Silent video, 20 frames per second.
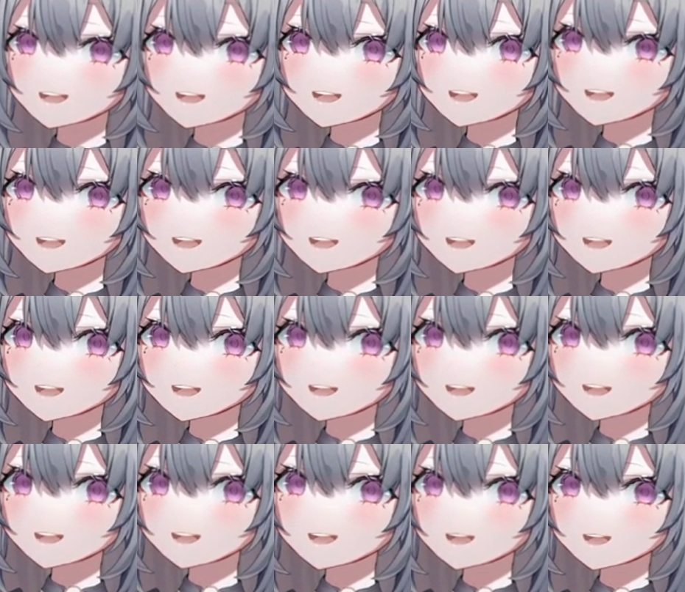Good.
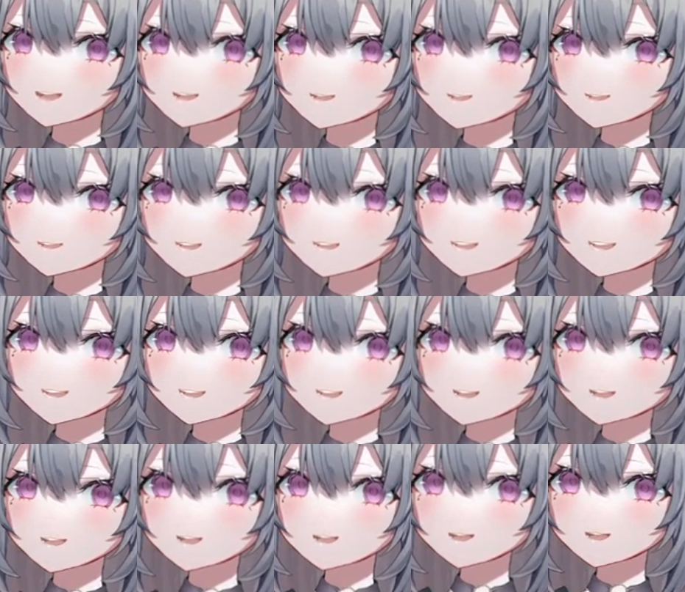Good.
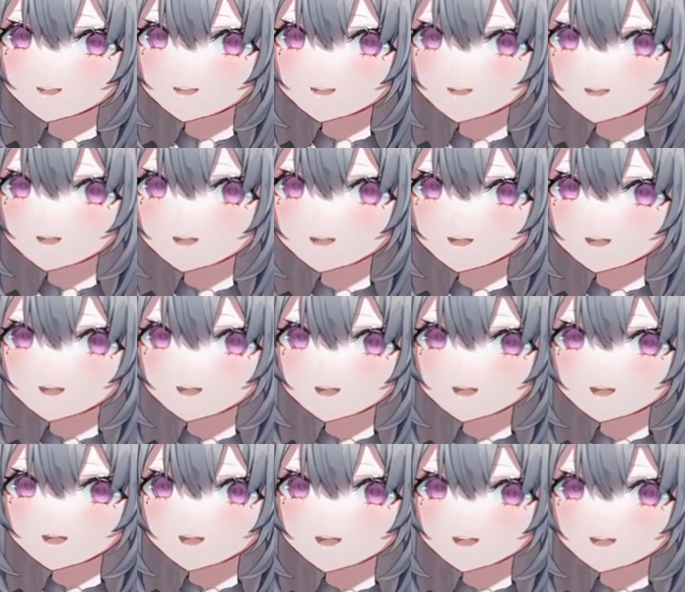Yes. No,
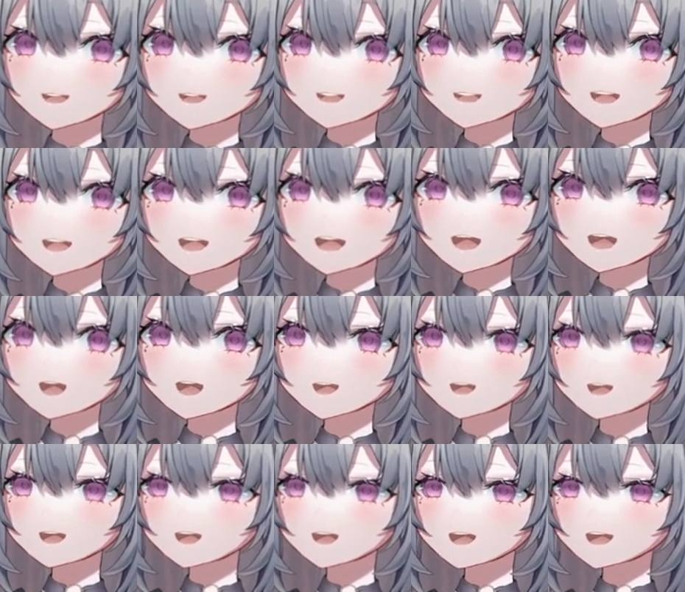no, that's this that's oh,
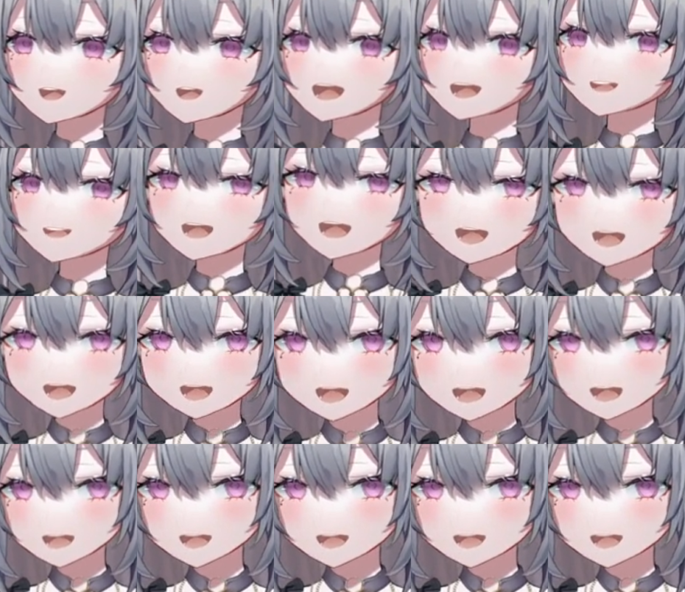the one oh. called good.